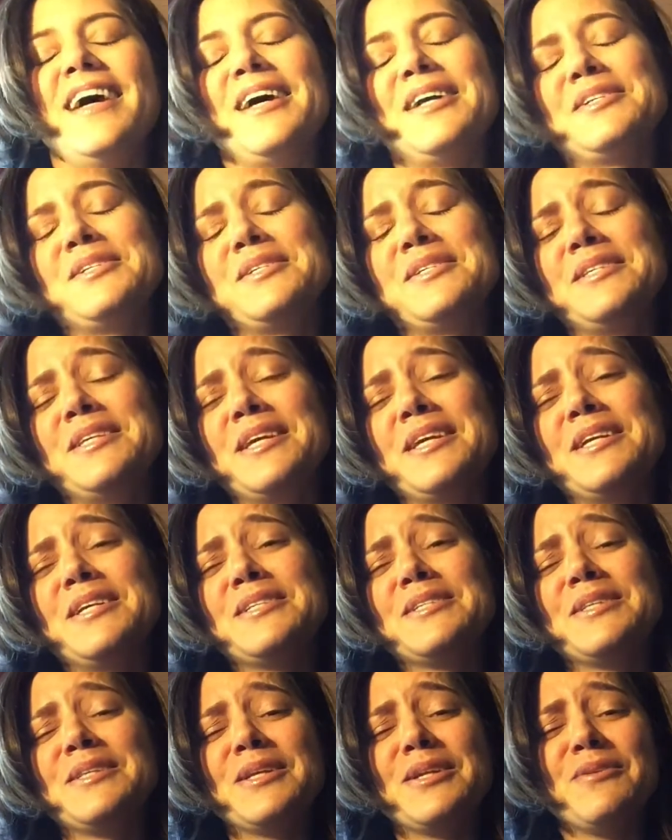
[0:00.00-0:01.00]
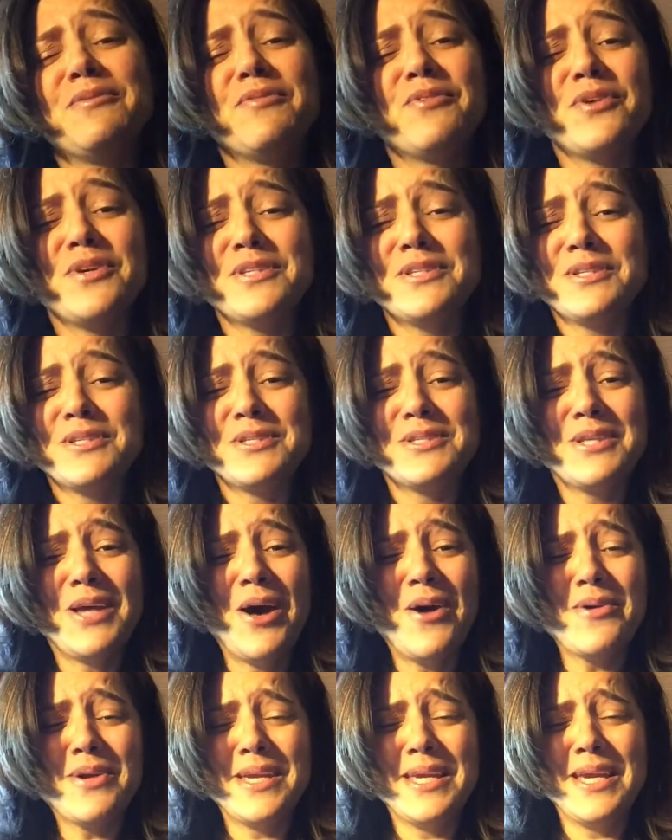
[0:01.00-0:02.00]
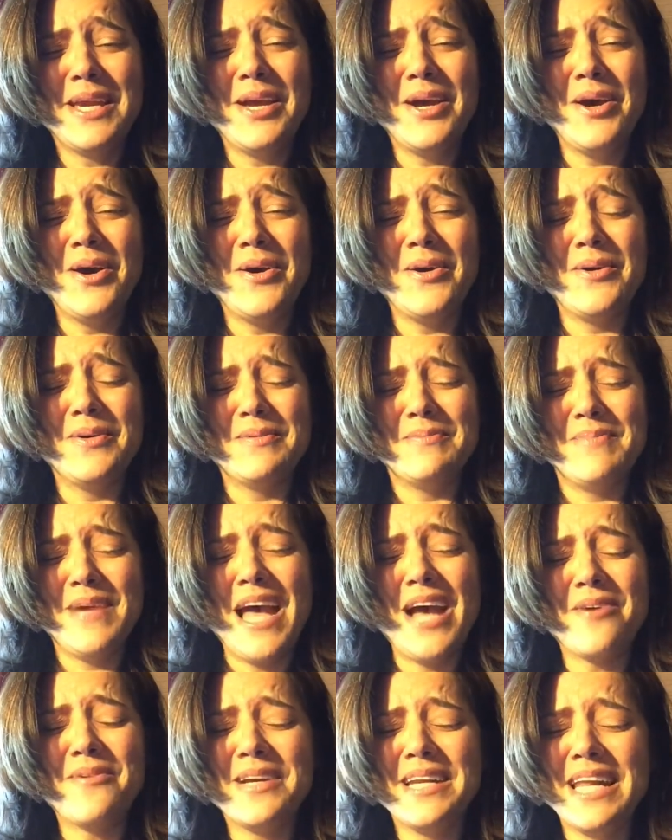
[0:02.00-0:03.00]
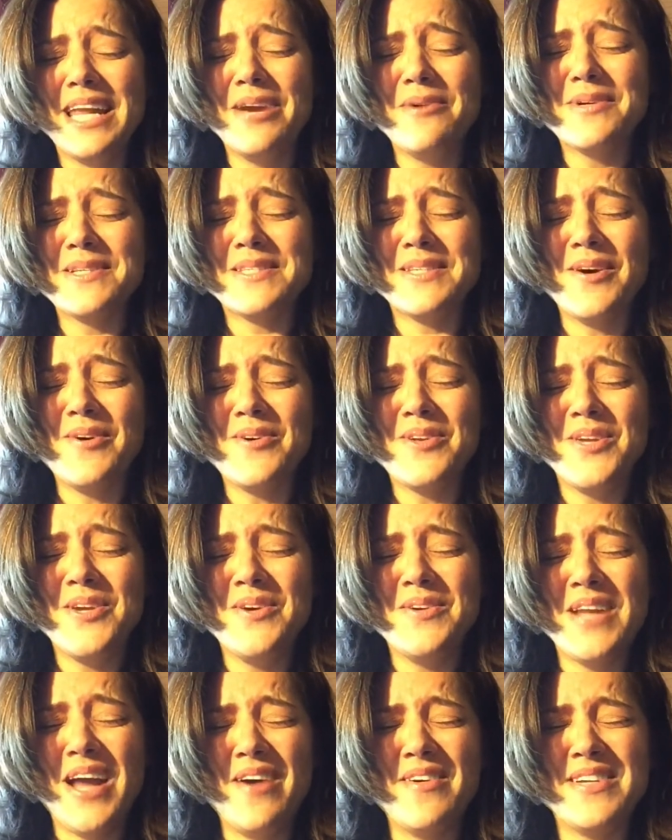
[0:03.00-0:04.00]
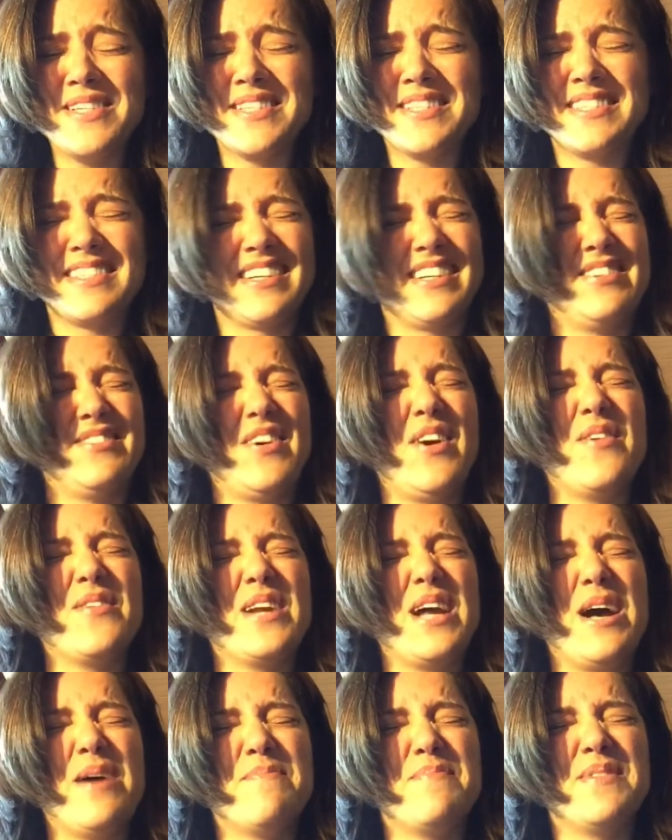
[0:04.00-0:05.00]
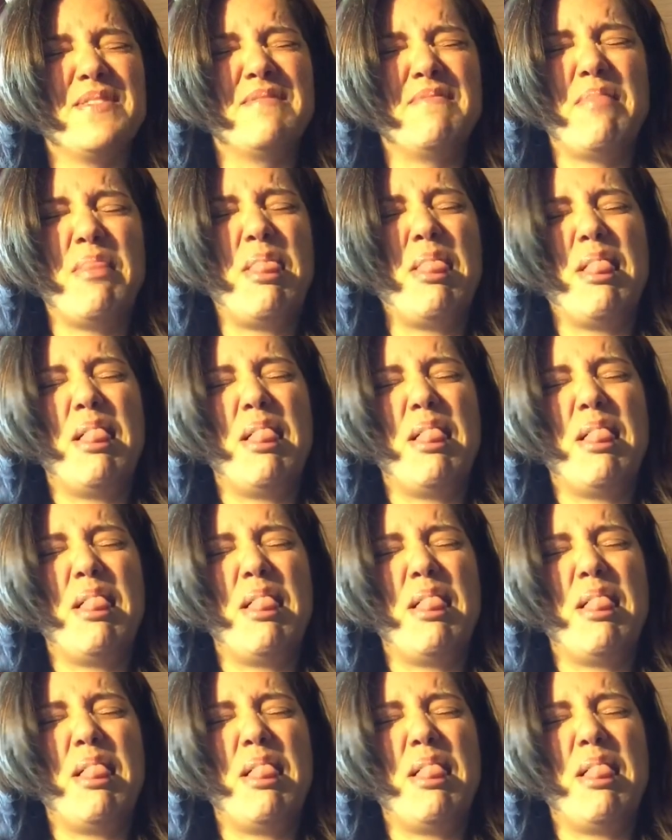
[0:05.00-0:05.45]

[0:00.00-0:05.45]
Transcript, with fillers: I just think his little voice is so cute. Back when he was so cute, now he's grown up and